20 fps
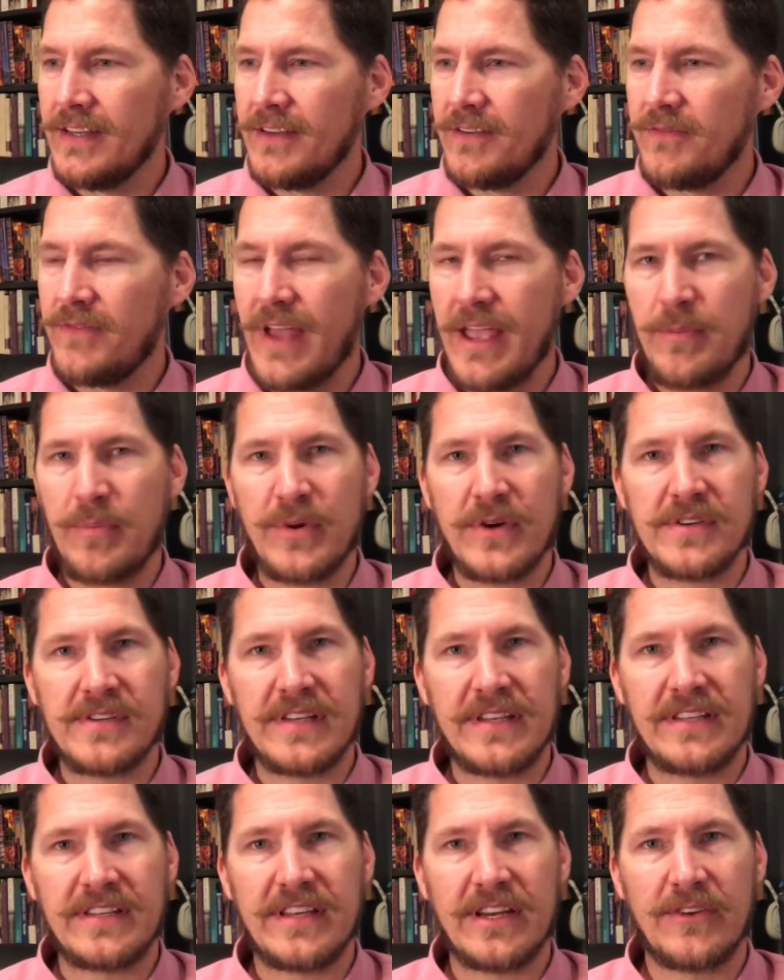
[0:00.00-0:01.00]
vapors
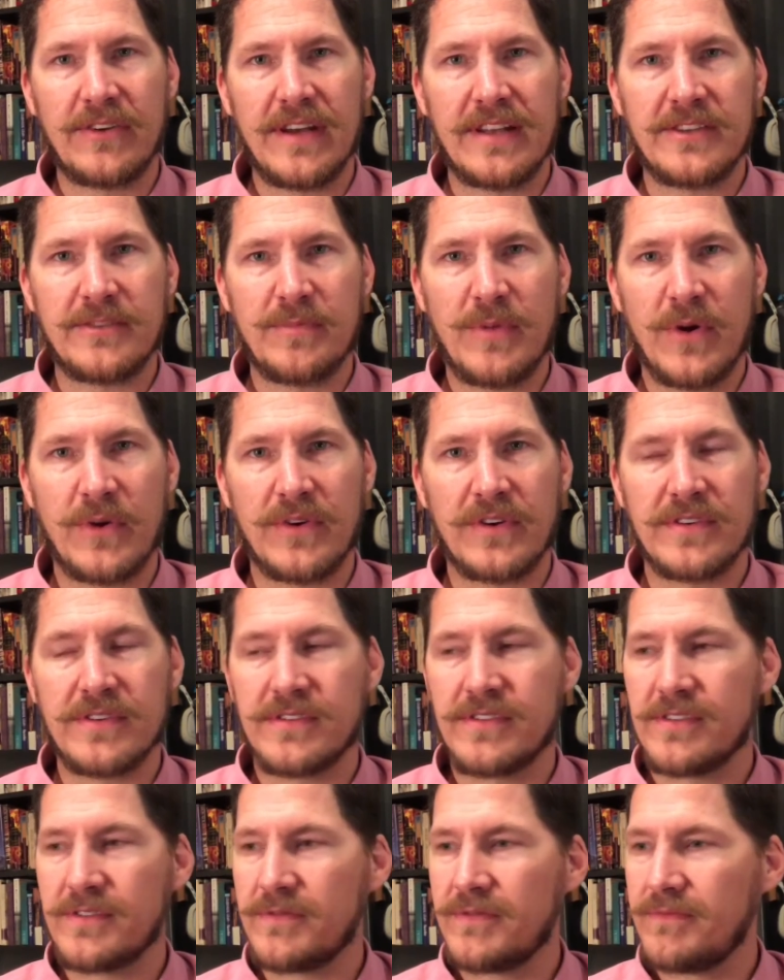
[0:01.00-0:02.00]
and cigarette
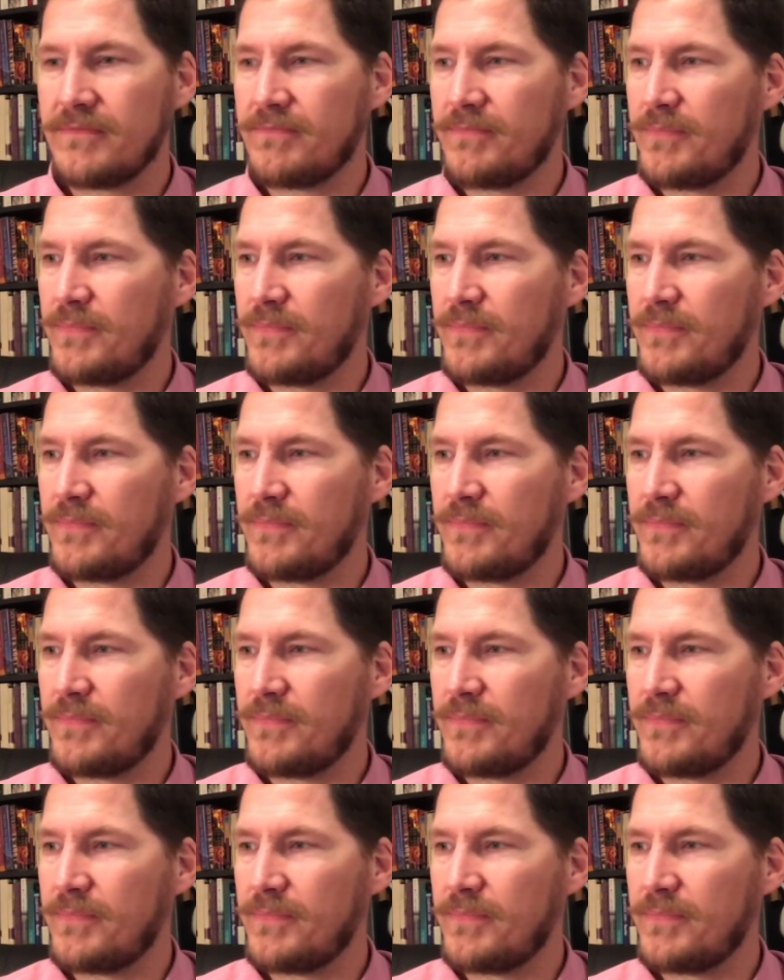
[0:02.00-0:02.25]
smokers